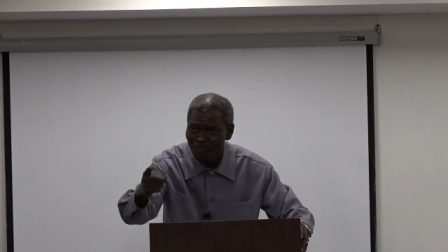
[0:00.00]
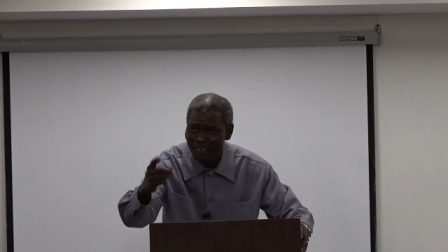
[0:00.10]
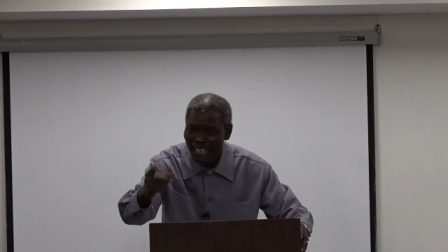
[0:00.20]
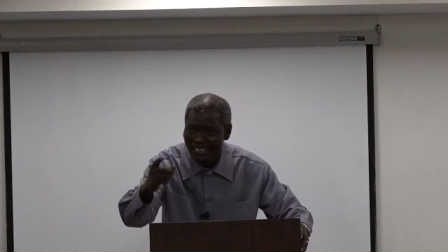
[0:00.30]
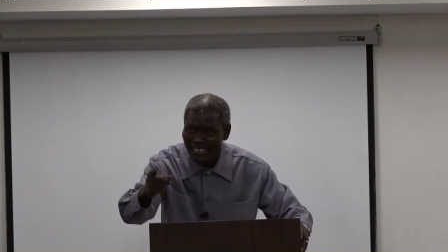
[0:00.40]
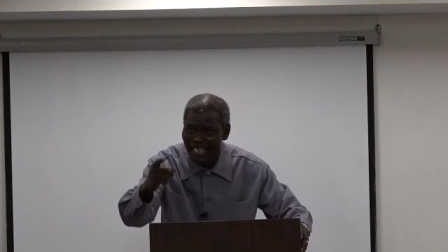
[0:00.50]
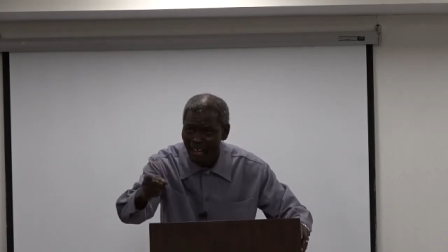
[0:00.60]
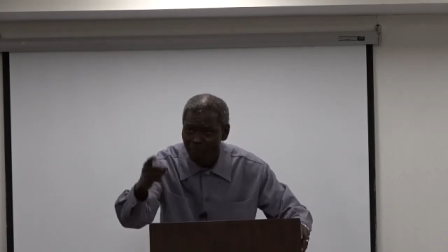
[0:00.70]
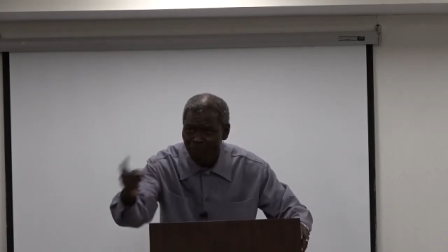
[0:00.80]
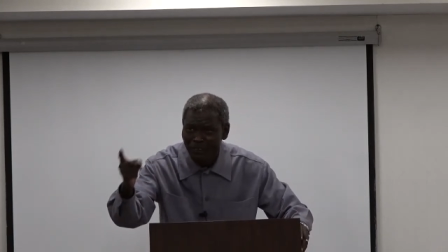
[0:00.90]
That they
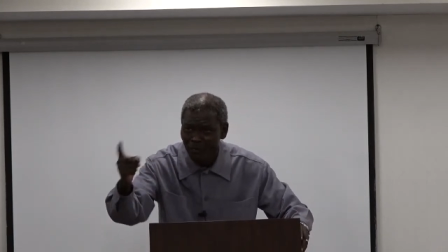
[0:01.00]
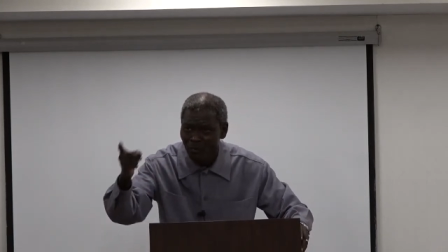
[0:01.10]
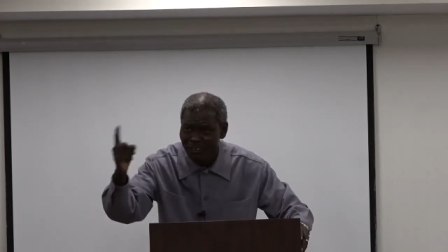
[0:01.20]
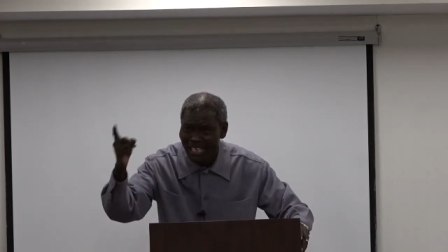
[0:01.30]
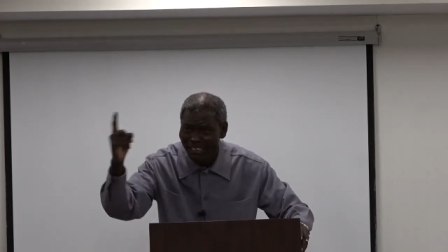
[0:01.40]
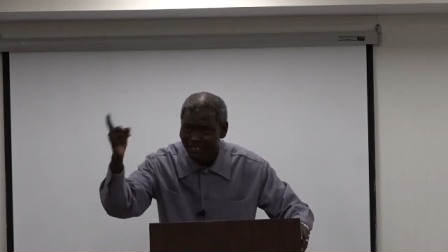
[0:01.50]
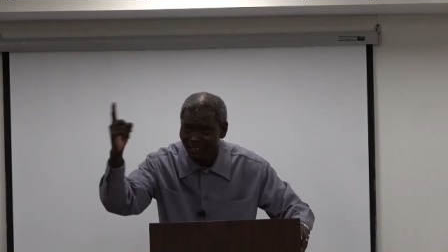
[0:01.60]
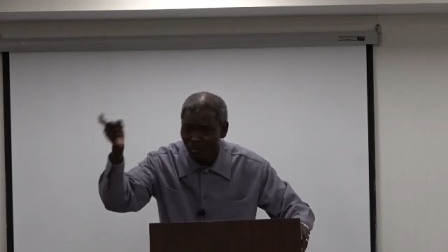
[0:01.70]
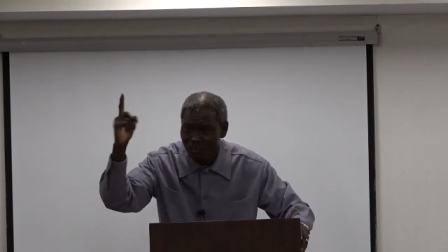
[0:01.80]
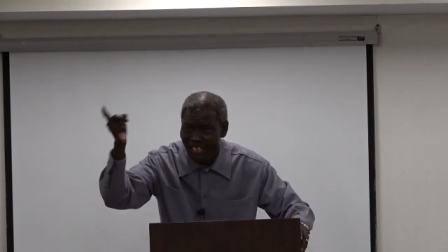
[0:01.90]
have been with
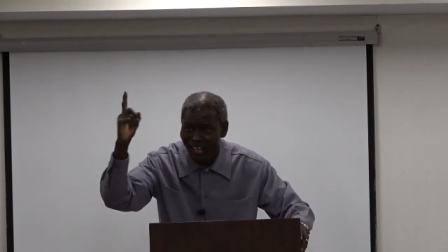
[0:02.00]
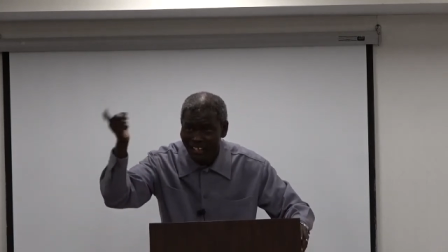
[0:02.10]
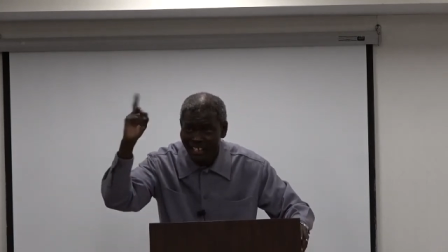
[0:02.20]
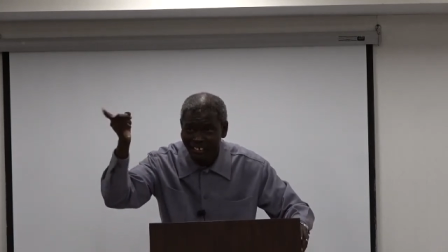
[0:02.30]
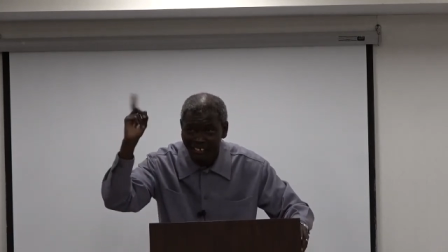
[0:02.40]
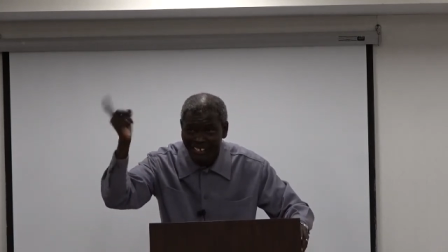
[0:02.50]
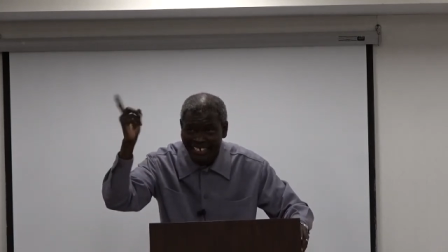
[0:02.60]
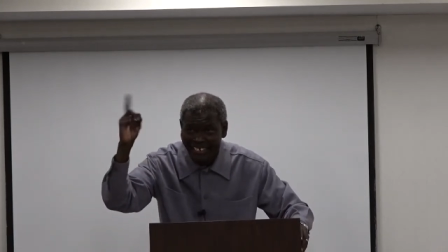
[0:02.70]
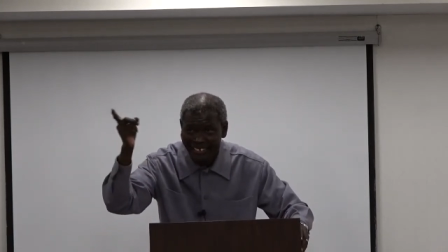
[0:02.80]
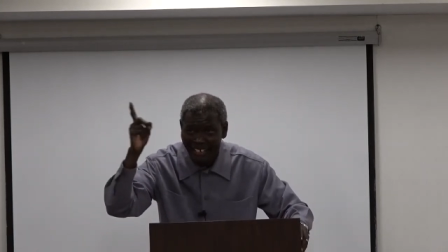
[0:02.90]
that
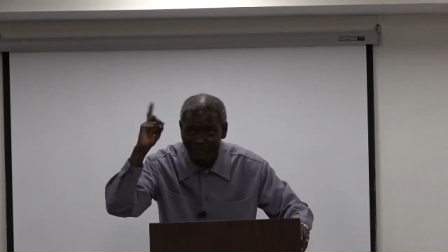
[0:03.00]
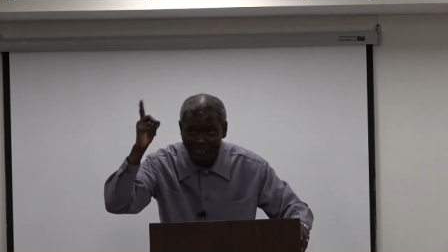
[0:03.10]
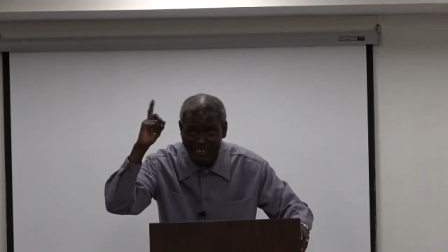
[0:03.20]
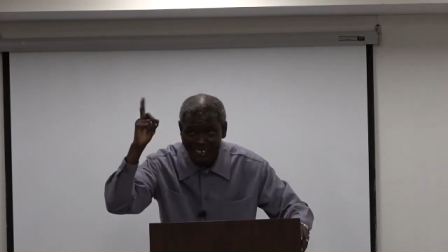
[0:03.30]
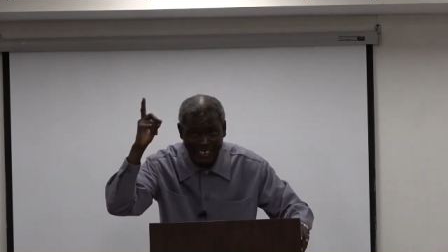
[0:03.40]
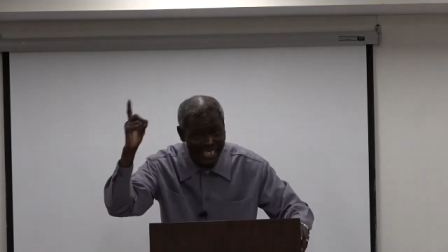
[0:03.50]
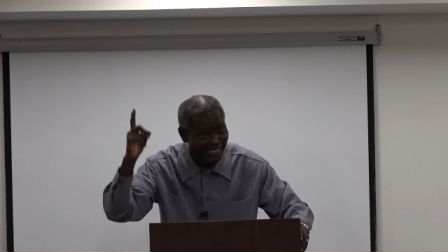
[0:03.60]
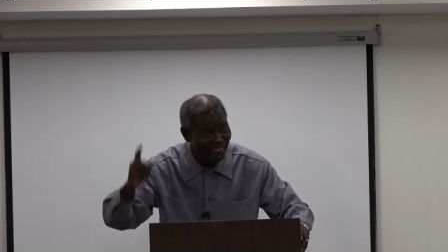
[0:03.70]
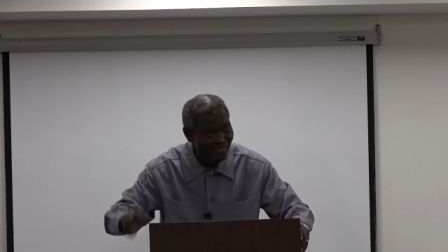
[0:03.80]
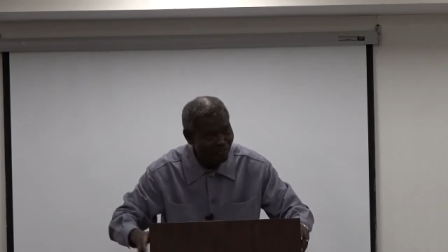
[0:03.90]
Galilean that we didn't
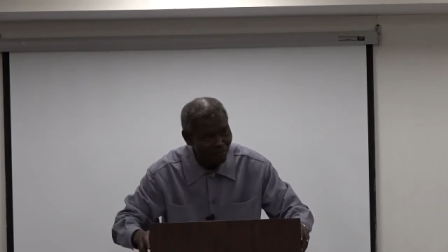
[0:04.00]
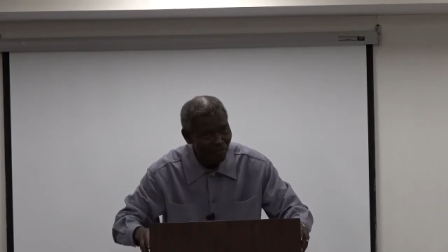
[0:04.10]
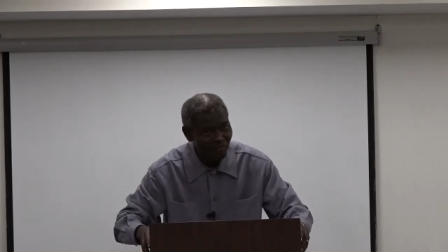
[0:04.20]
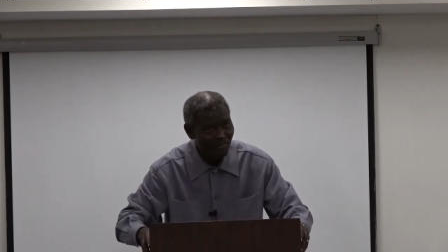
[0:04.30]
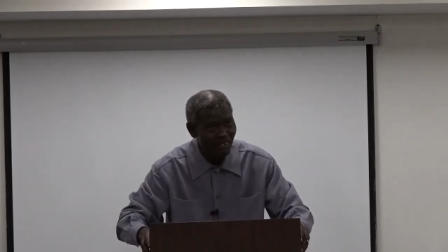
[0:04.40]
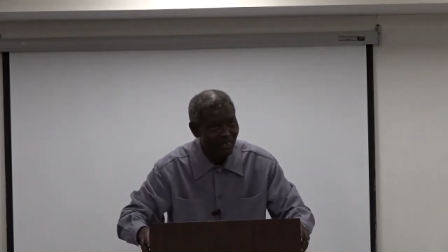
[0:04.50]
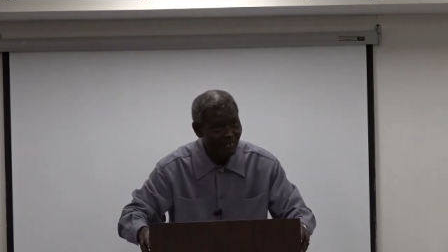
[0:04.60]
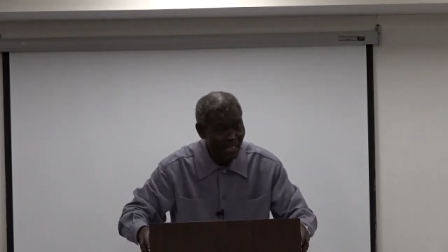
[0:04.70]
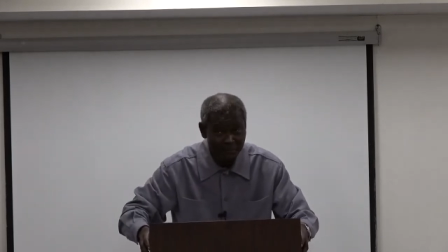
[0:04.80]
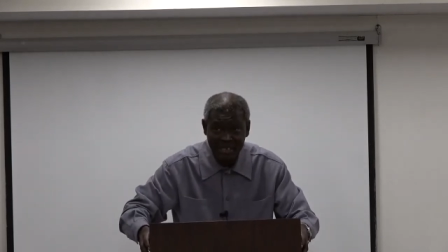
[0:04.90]
like.
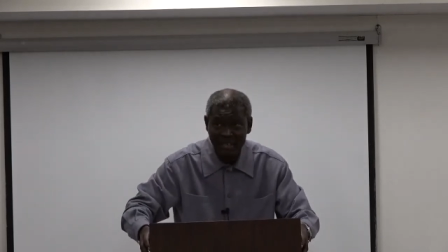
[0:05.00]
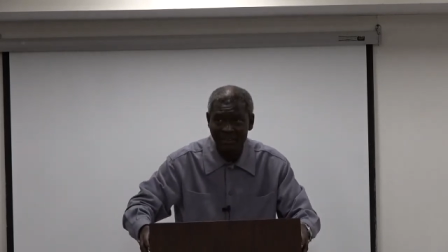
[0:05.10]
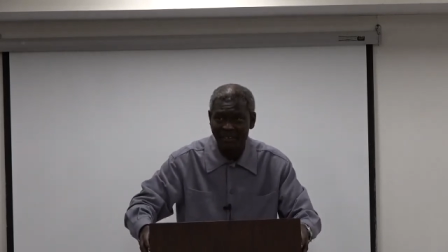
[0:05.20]
You hear me now?